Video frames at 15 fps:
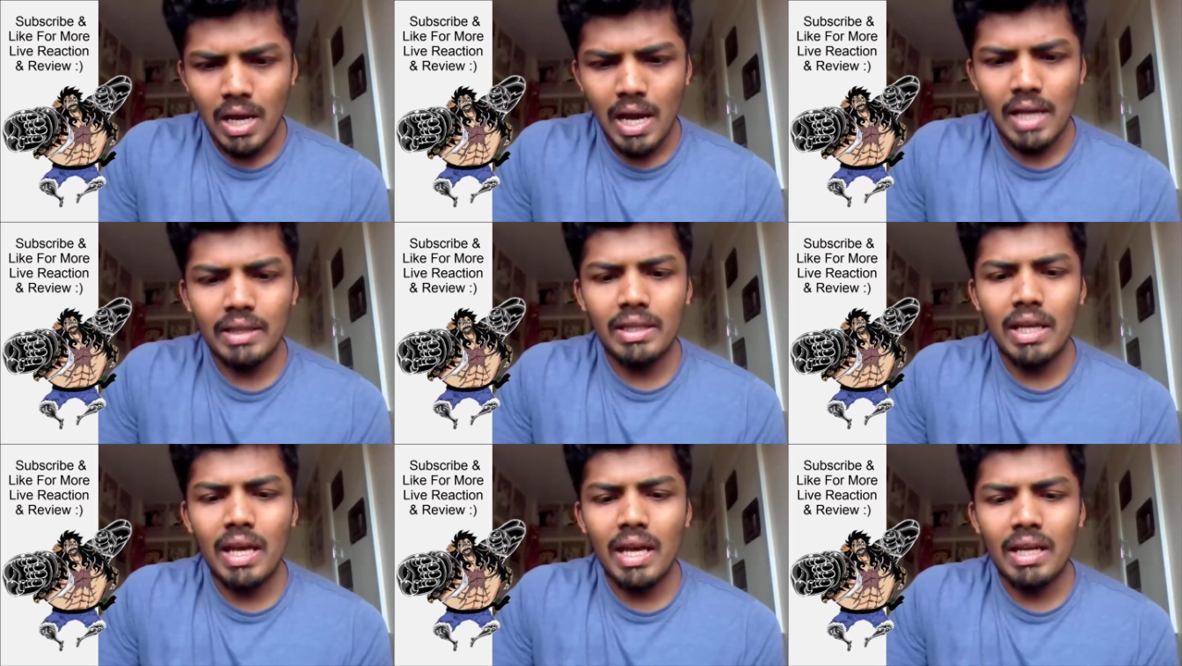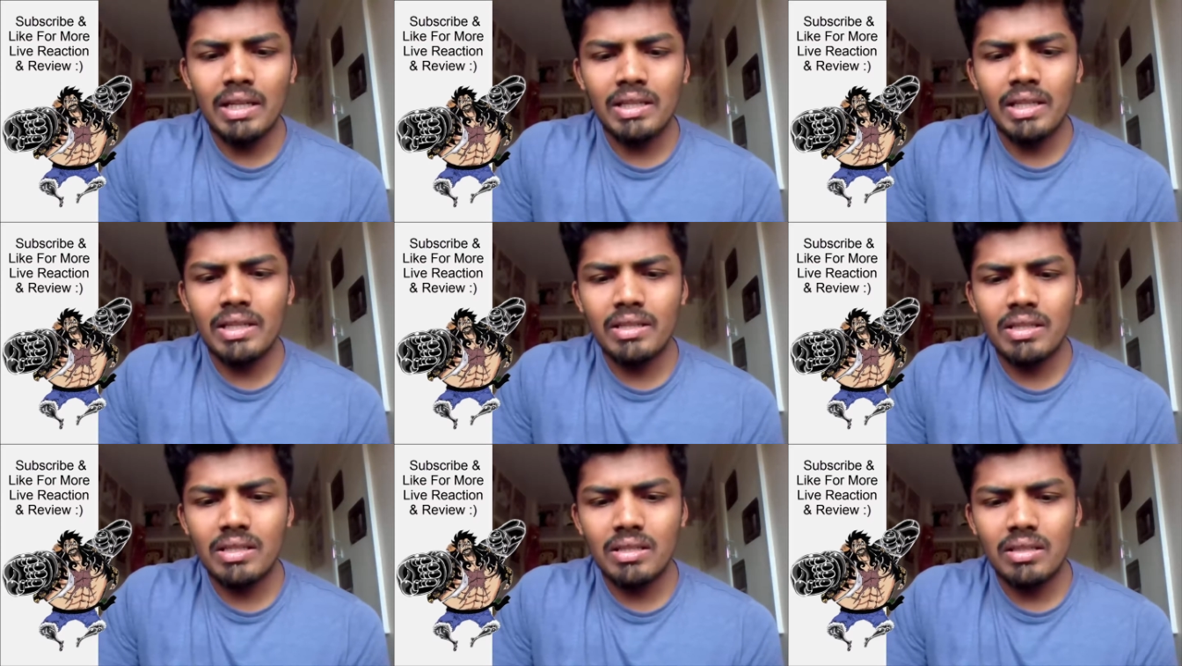and the
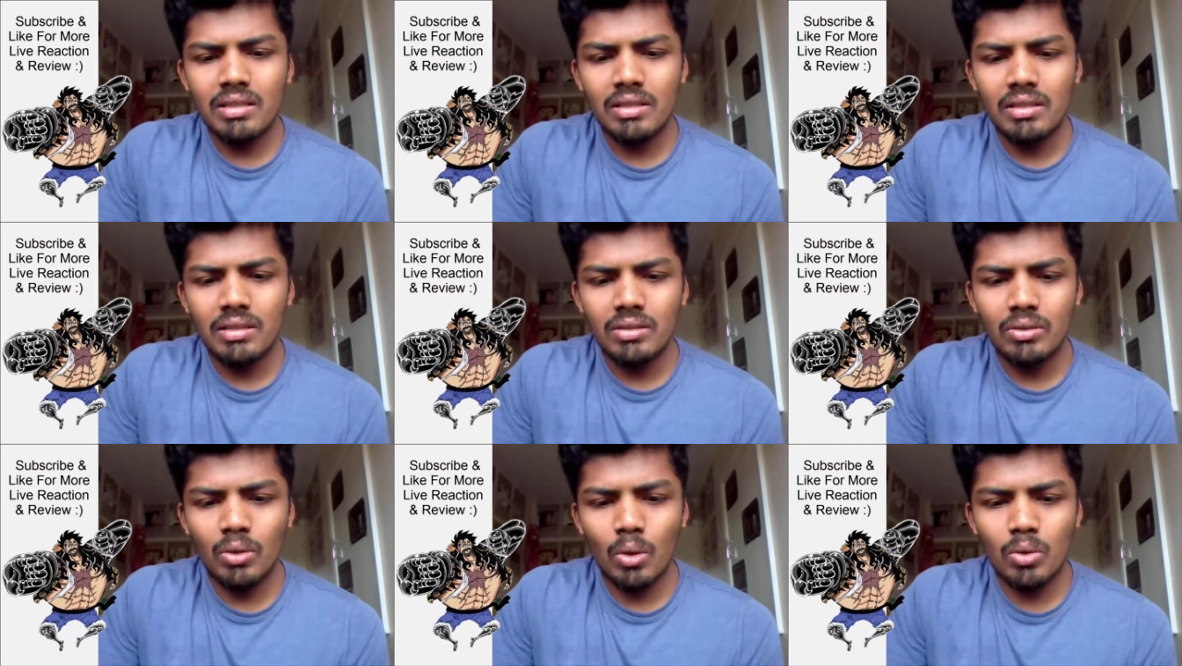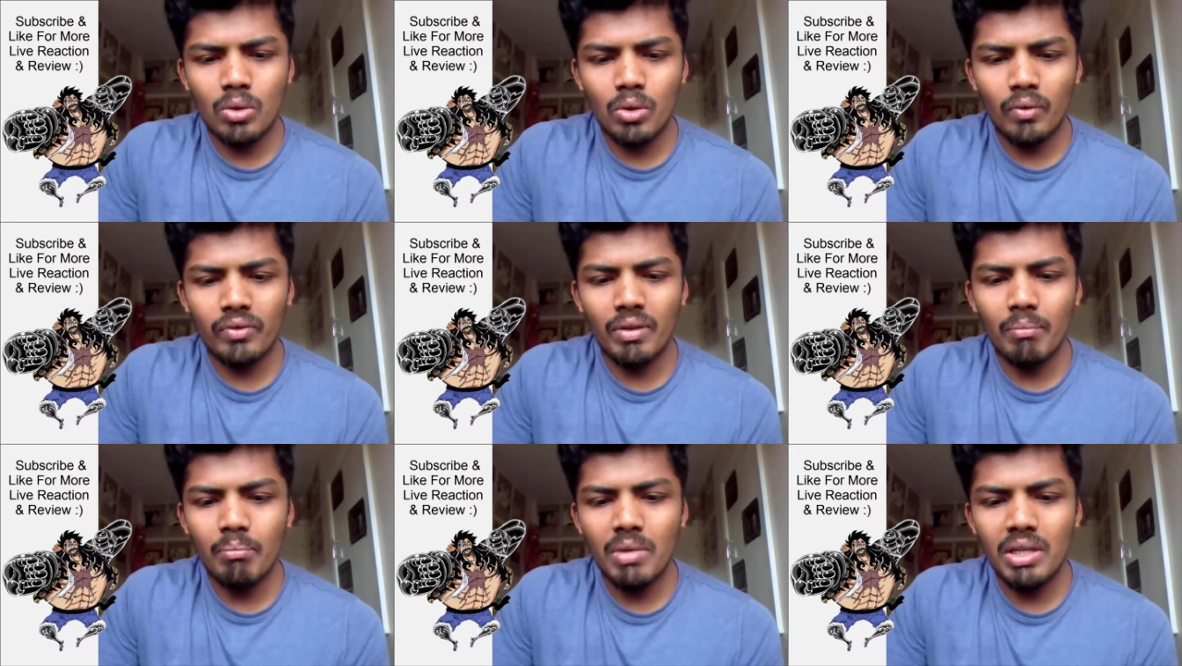eldest daughter of
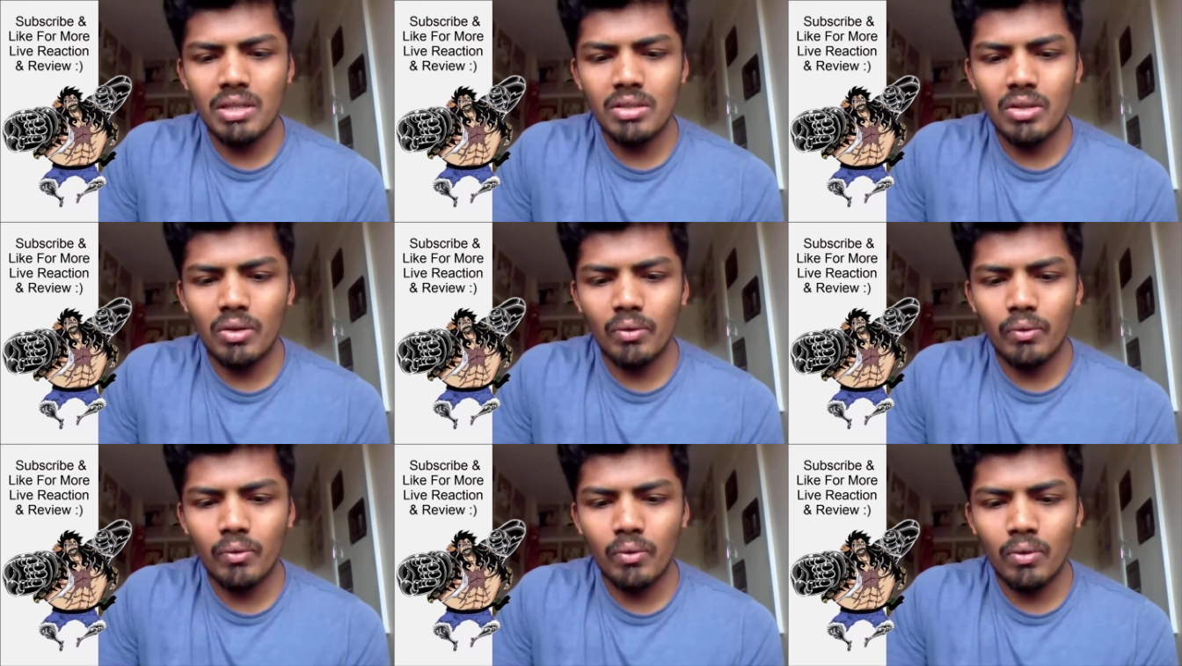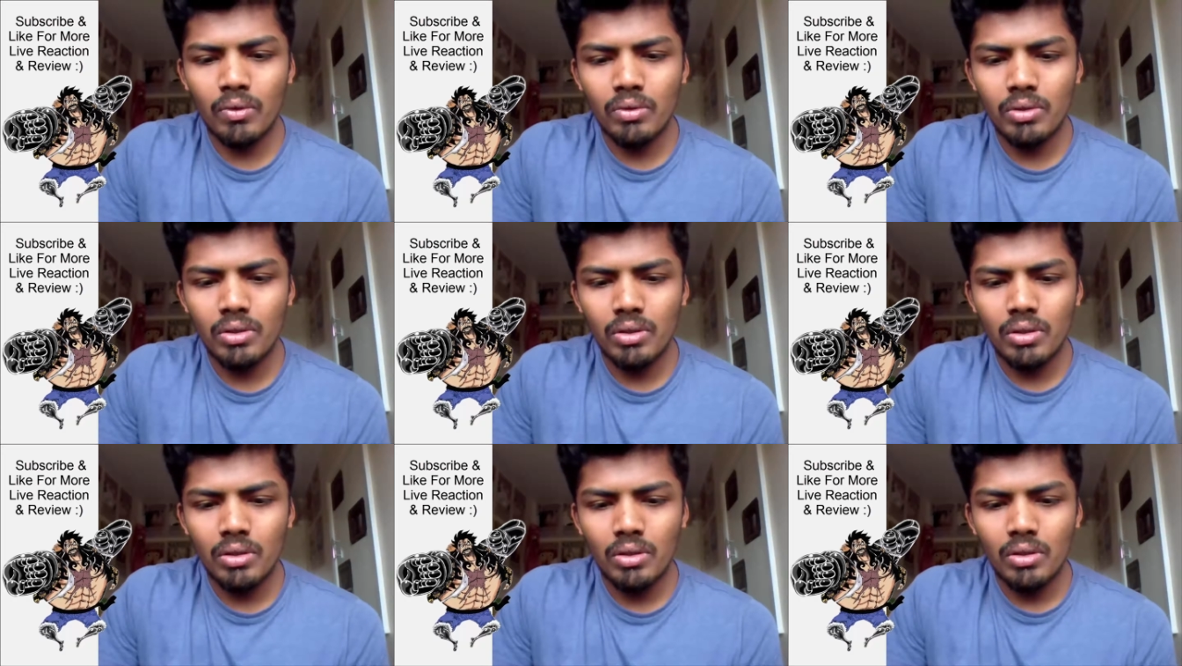the minister of food
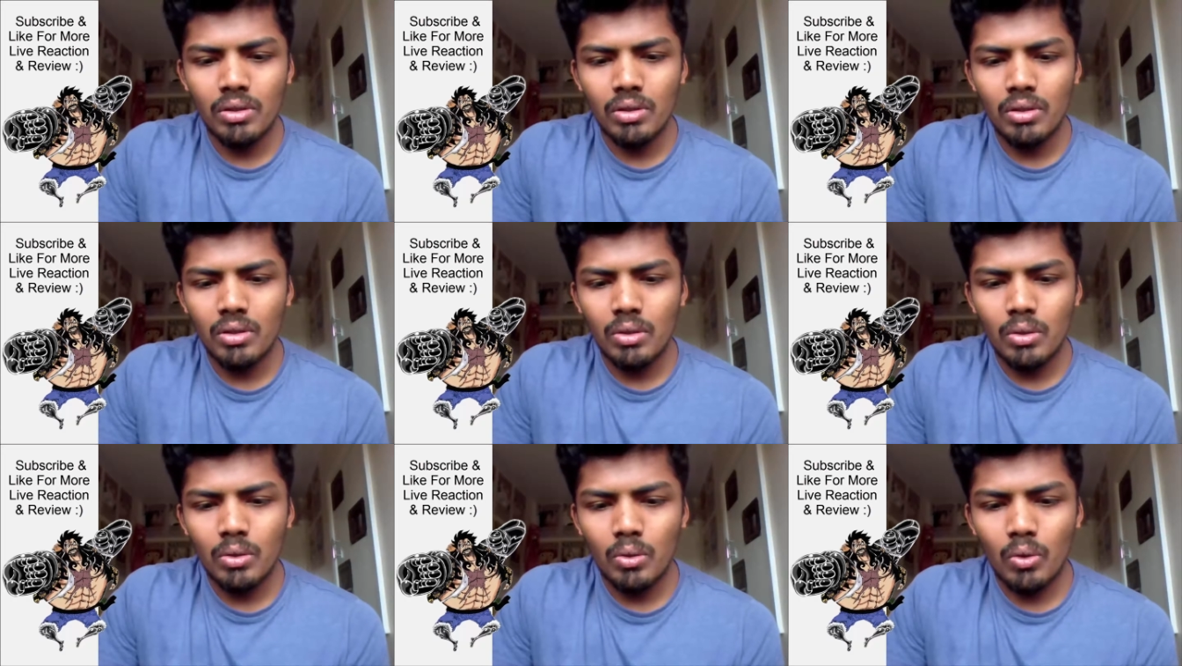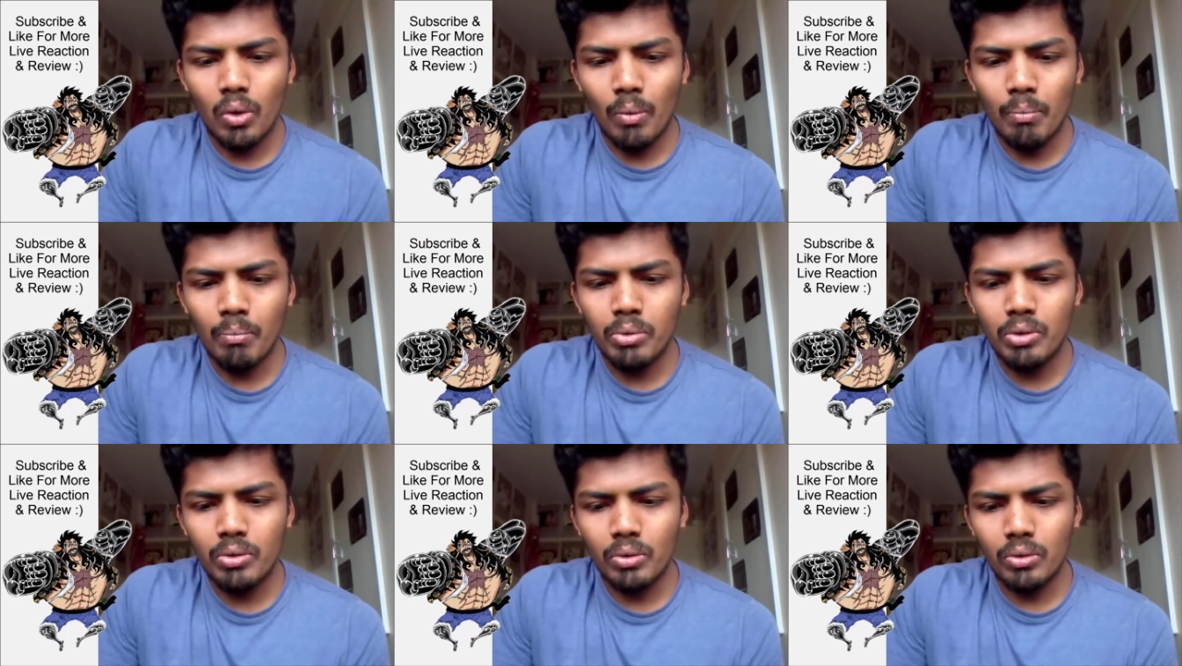
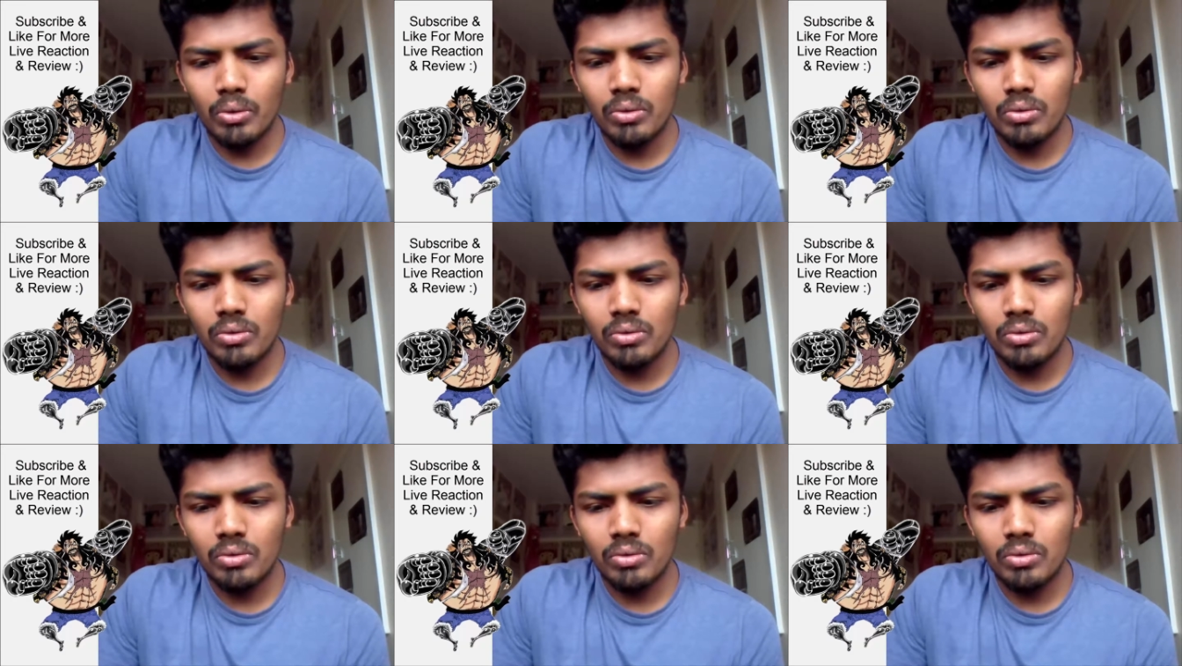Compote.